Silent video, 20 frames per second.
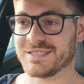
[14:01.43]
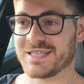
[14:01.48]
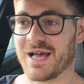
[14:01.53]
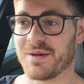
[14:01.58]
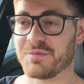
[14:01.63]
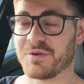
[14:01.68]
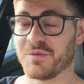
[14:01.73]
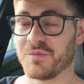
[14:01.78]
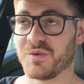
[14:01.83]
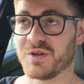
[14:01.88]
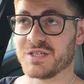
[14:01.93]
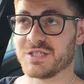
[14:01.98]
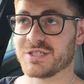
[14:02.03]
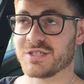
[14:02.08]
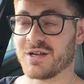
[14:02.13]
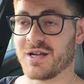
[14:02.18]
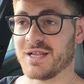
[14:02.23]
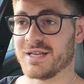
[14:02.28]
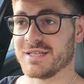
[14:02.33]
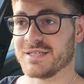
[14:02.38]
salmon, which
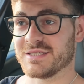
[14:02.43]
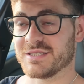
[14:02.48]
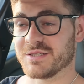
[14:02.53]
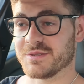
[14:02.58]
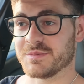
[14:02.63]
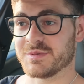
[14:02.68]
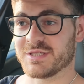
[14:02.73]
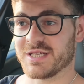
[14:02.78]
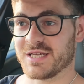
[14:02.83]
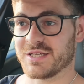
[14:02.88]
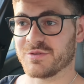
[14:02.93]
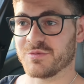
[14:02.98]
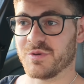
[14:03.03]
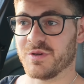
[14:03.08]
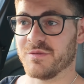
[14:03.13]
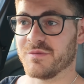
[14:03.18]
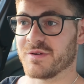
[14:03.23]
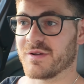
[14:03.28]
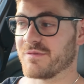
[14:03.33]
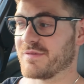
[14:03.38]
I literally obsessed
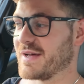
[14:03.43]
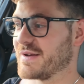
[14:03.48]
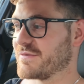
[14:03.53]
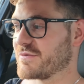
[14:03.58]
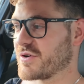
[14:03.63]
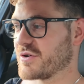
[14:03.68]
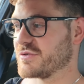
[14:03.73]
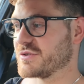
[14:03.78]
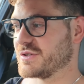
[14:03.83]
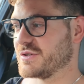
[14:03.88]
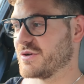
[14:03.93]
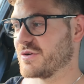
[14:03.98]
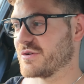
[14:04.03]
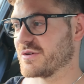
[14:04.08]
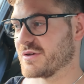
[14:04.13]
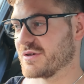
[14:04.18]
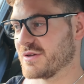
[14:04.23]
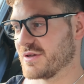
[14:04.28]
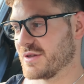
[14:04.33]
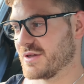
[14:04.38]
with, and I've had frozen
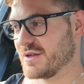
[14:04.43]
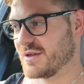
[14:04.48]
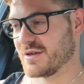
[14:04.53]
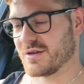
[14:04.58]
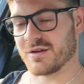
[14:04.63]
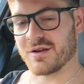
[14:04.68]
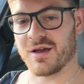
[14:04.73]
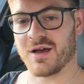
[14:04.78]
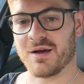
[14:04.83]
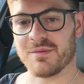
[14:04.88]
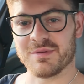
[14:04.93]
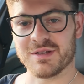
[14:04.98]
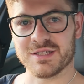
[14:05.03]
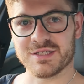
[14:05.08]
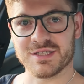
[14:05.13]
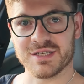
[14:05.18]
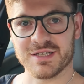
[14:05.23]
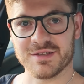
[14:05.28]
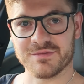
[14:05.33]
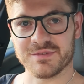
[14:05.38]
yogurt. Like, I'm
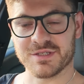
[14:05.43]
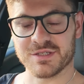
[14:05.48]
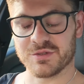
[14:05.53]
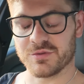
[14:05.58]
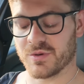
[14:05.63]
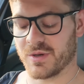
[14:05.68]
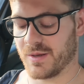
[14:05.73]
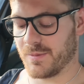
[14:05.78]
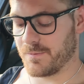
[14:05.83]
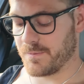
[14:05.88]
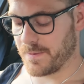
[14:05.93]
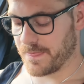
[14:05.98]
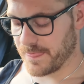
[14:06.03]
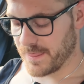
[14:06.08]
literally living the dream.